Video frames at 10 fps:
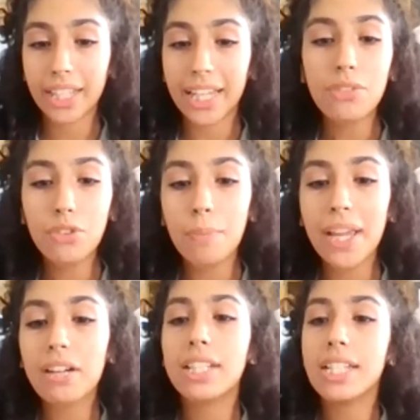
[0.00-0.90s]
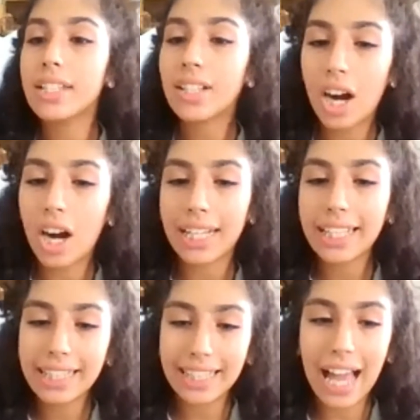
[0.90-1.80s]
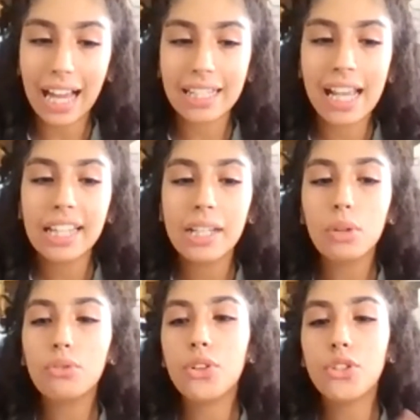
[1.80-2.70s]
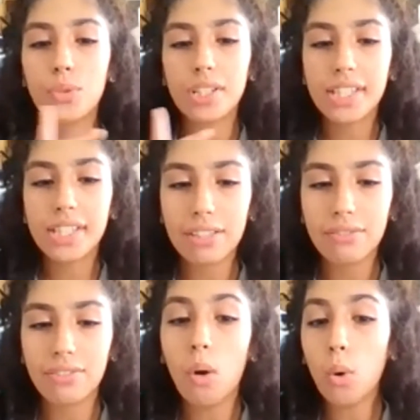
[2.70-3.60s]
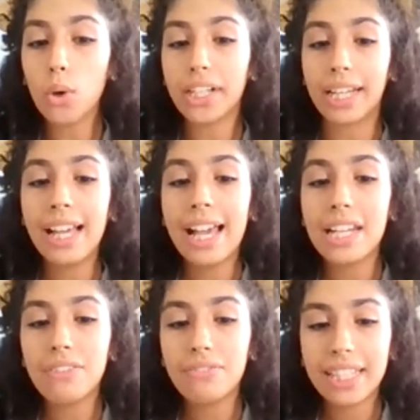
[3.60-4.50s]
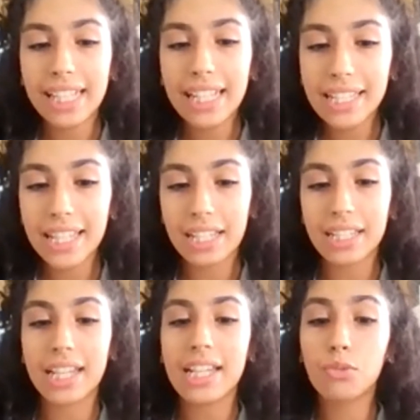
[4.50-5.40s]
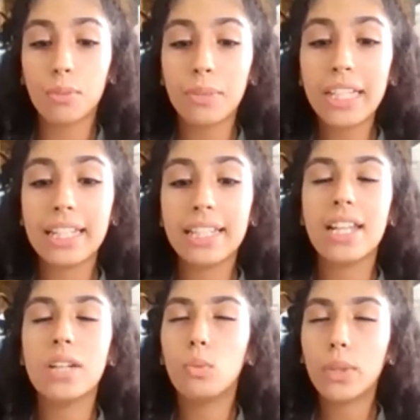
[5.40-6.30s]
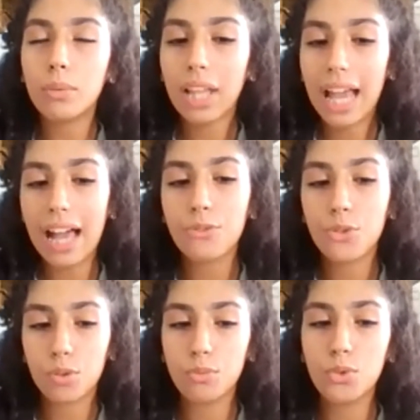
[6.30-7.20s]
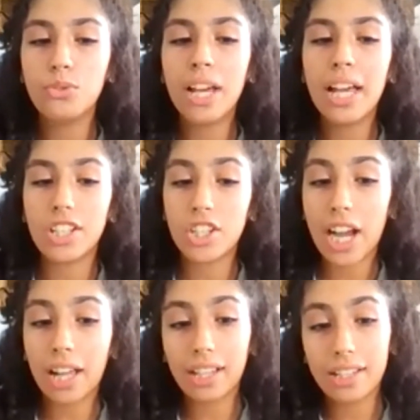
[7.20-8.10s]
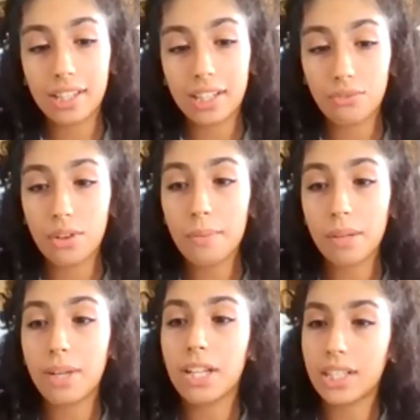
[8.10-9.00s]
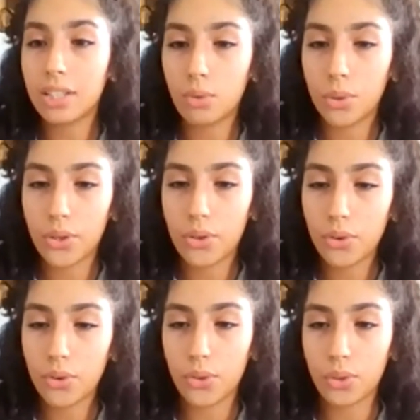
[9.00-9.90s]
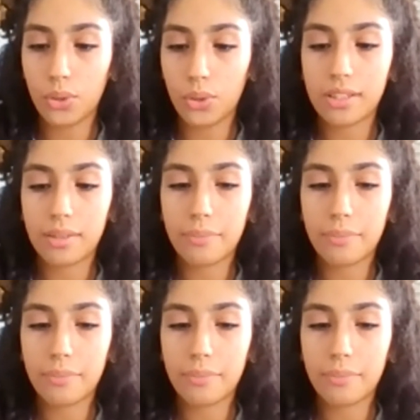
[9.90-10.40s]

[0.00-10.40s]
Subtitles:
If a parent is caught in the act, they will first receive a warning. And if the incident is repeated, then we will have to remove the child custody from them until further notice.